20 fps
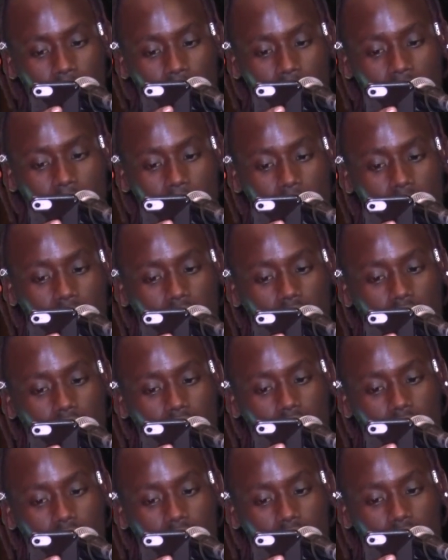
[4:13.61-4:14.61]
Maybe
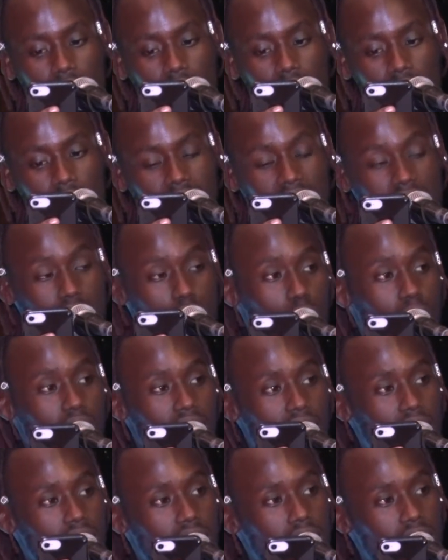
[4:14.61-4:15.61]
that's
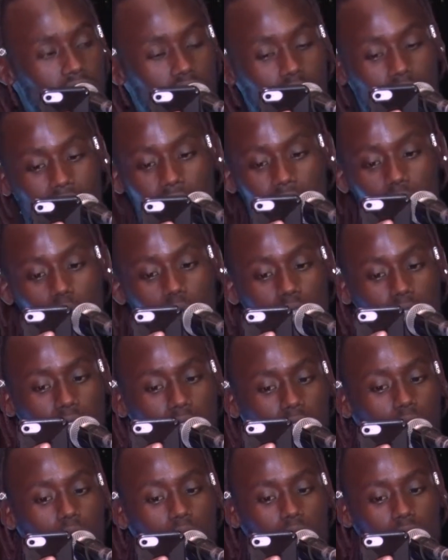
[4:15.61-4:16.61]
why you have all the
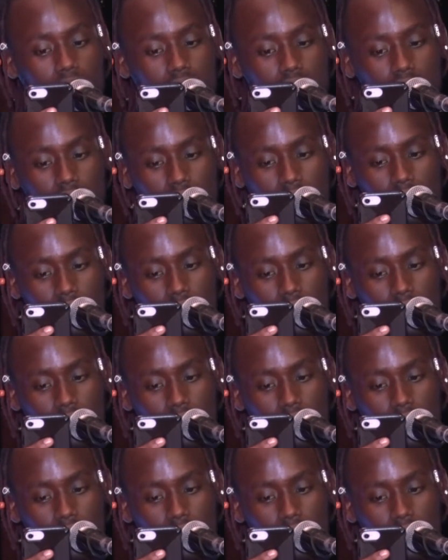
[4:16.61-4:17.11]
flaws,